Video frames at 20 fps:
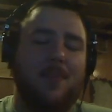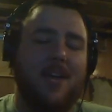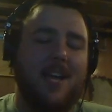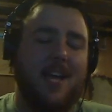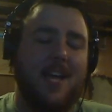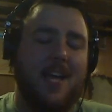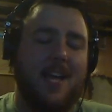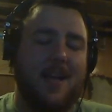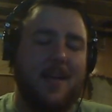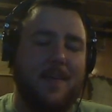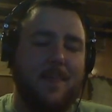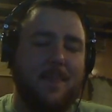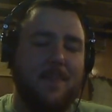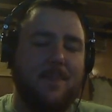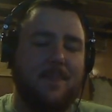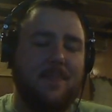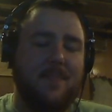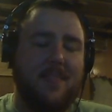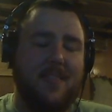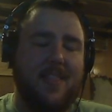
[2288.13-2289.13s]
I
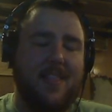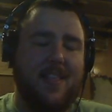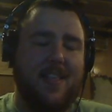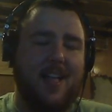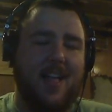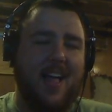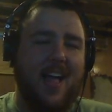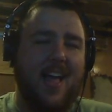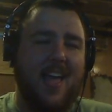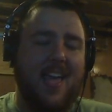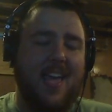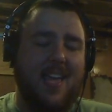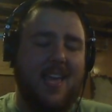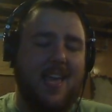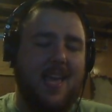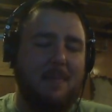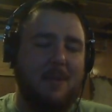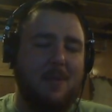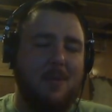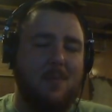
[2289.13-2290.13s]

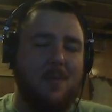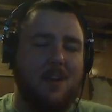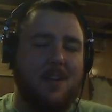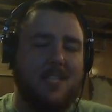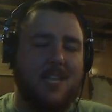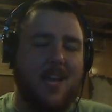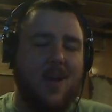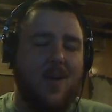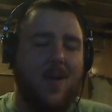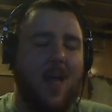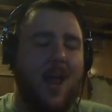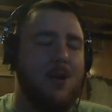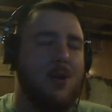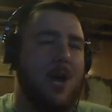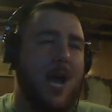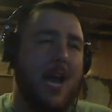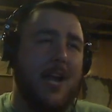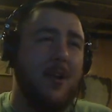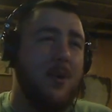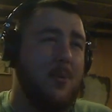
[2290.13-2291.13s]
mean, it worked out.
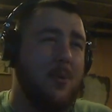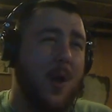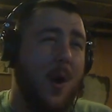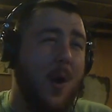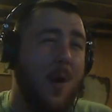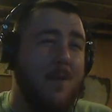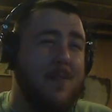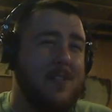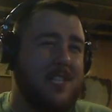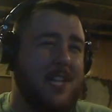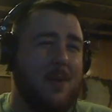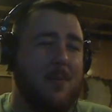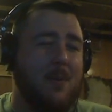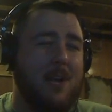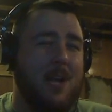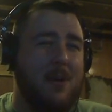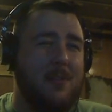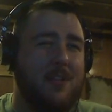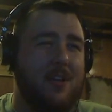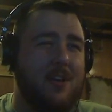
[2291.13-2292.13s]
I don't know if it's gonna work
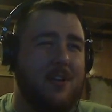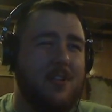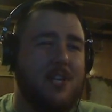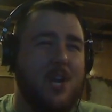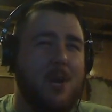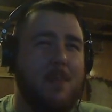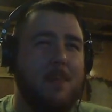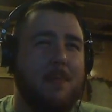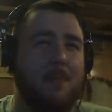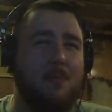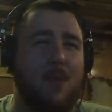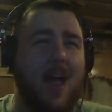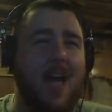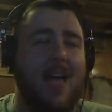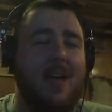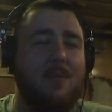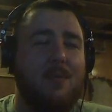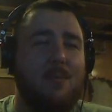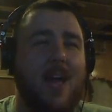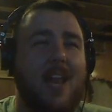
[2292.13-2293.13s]
out long term.
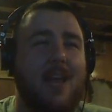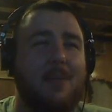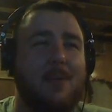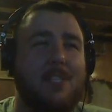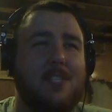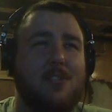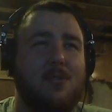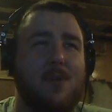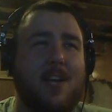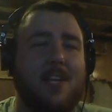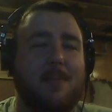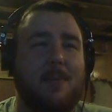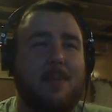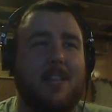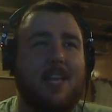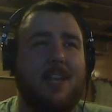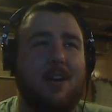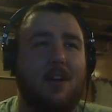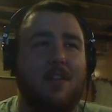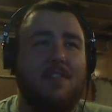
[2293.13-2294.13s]
Reddit was quick to be
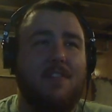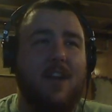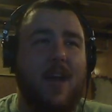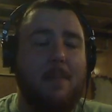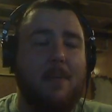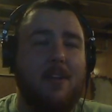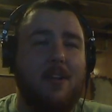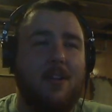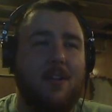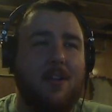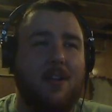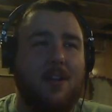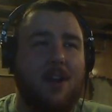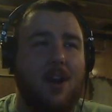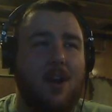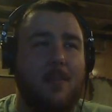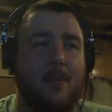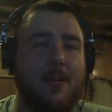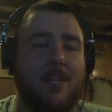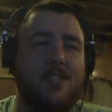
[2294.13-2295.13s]
like, oh, Fabi, you're
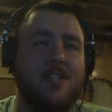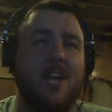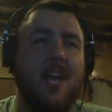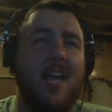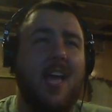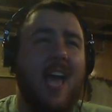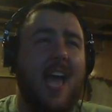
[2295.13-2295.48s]
garbage.